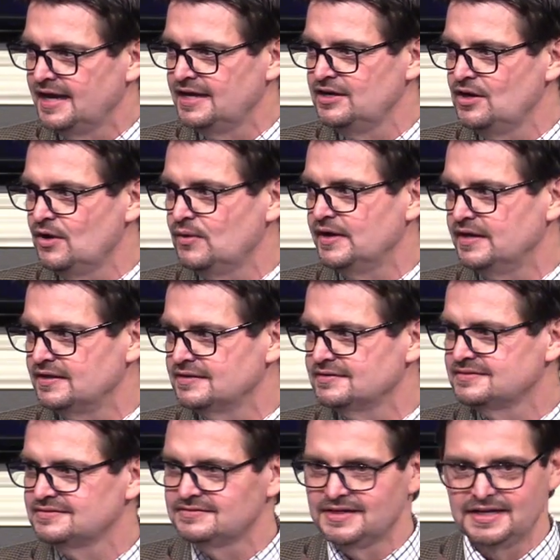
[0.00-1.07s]
and knowing,
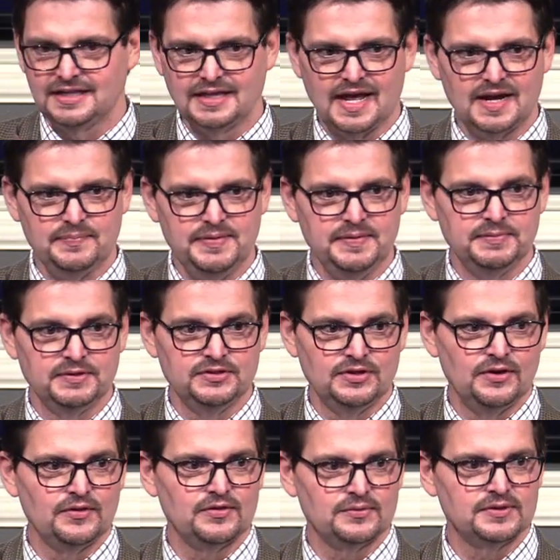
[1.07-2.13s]
right? A lot of people
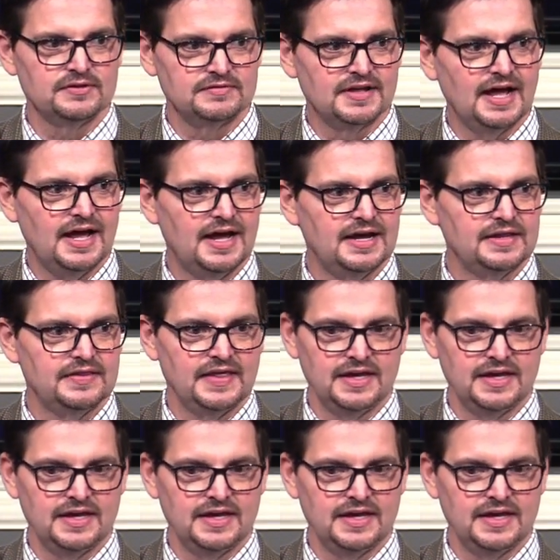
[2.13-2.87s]
know the Word of God.